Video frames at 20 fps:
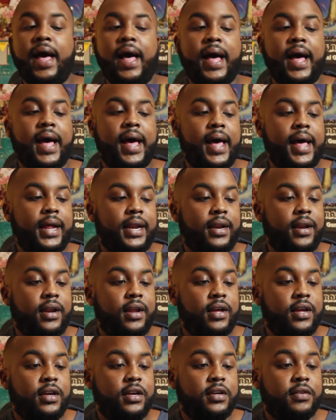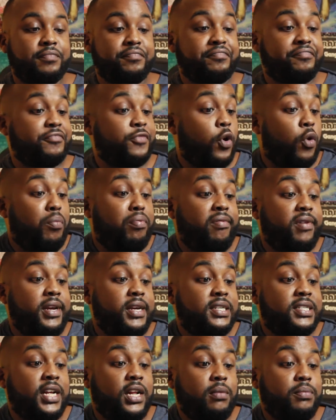and hopefully
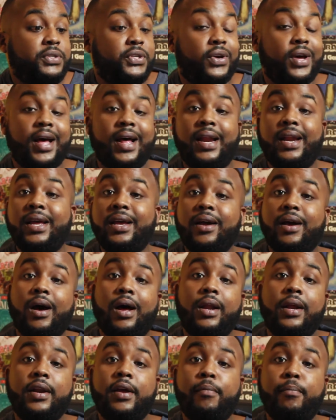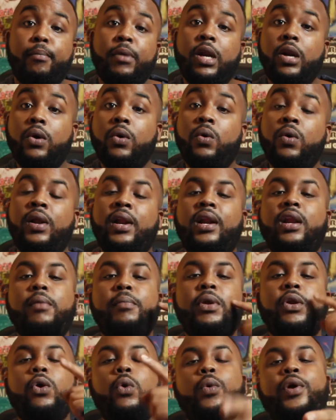it's helped you. I'll link all of them below.
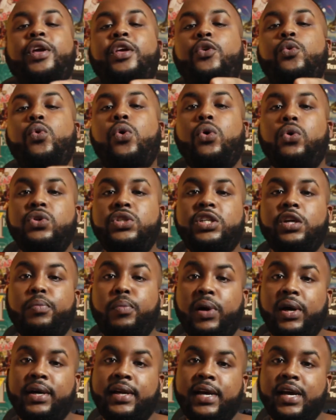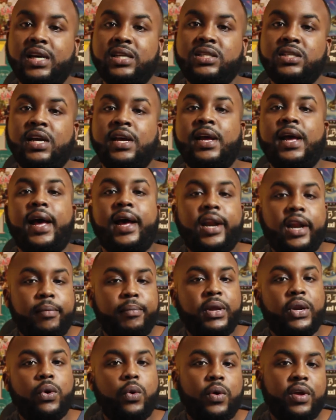Let me know where you host your podcast, and
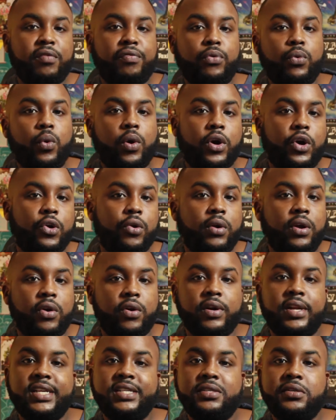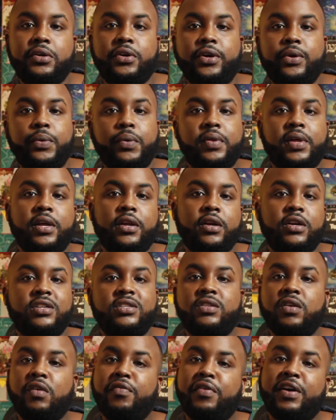let me know if you agree or disagree with any of the
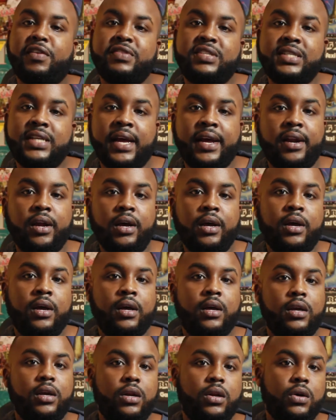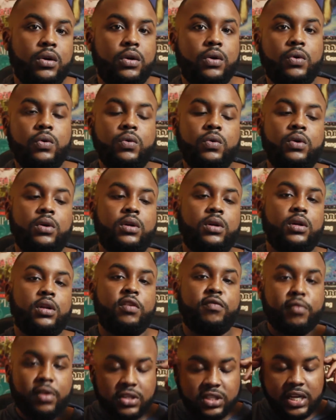stuff I've said. You don't know,
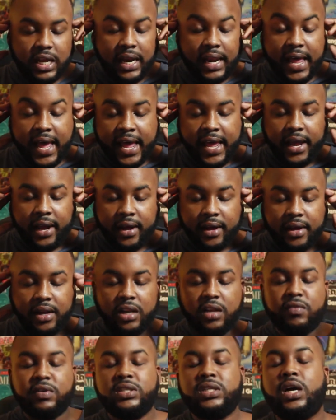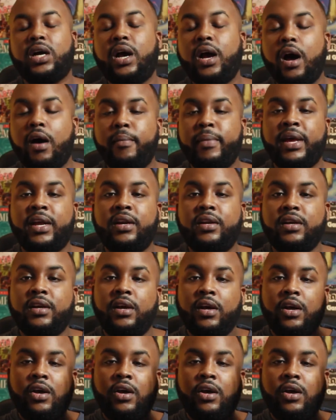leave us a like, leave us a comment,